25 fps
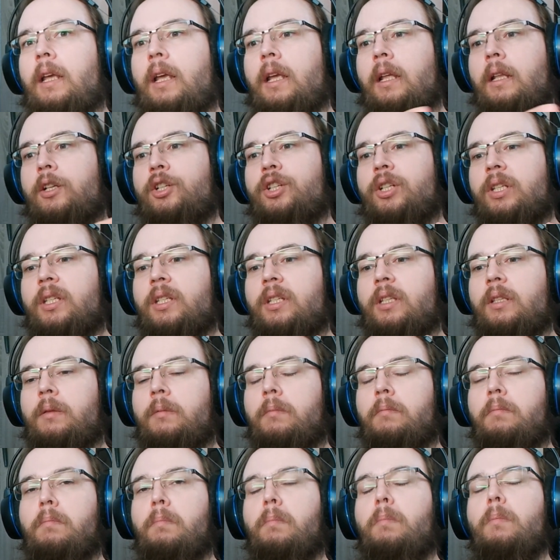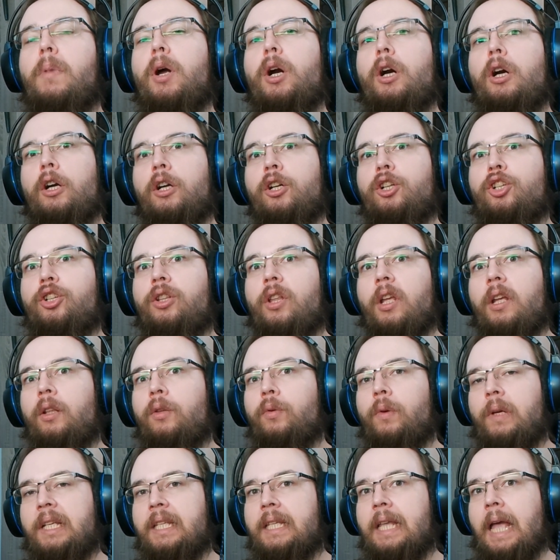that it just merged
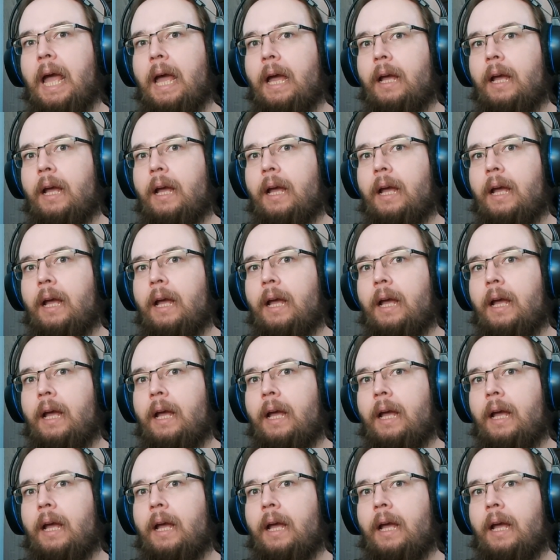into his